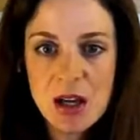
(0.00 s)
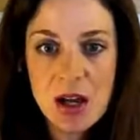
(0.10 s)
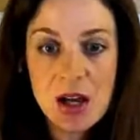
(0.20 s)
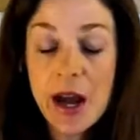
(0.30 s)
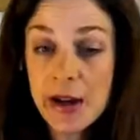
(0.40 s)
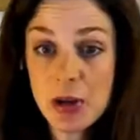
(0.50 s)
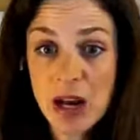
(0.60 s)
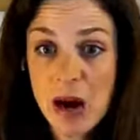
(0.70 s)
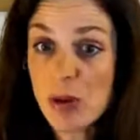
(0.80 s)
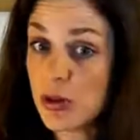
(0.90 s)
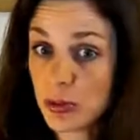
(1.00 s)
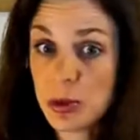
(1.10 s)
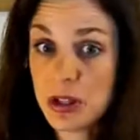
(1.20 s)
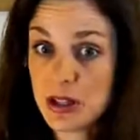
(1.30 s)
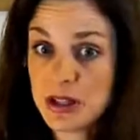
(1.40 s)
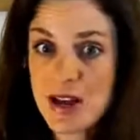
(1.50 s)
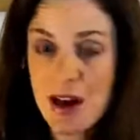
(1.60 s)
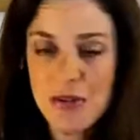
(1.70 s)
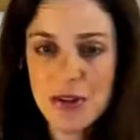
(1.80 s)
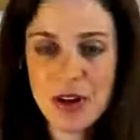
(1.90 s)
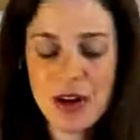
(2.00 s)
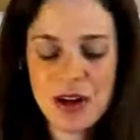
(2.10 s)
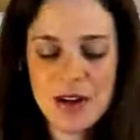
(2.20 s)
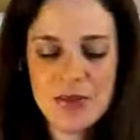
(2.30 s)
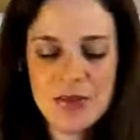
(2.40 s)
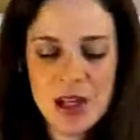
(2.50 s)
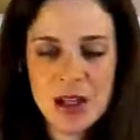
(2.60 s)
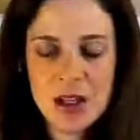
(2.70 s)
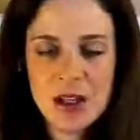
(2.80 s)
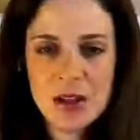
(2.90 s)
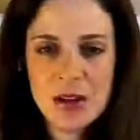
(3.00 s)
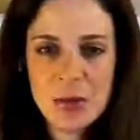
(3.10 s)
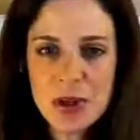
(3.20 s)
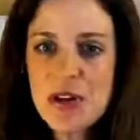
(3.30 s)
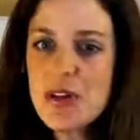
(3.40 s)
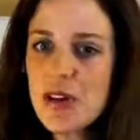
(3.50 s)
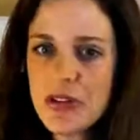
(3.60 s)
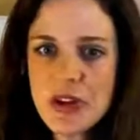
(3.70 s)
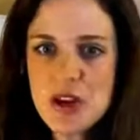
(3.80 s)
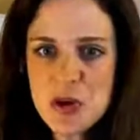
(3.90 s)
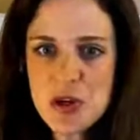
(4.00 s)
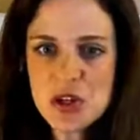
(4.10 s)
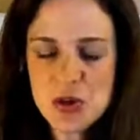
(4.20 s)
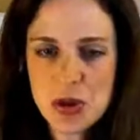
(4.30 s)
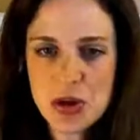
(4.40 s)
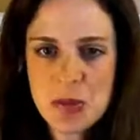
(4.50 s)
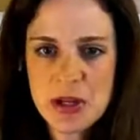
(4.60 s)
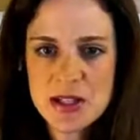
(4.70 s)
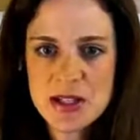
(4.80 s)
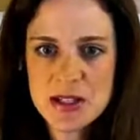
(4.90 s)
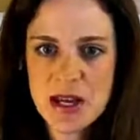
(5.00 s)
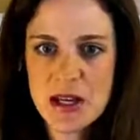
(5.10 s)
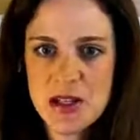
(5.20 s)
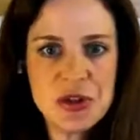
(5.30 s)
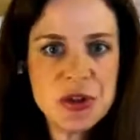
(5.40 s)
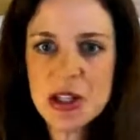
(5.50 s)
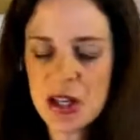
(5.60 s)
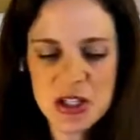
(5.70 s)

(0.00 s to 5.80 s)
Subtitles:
I know an hour is really tough, but let's say you can do 30 minutes a day during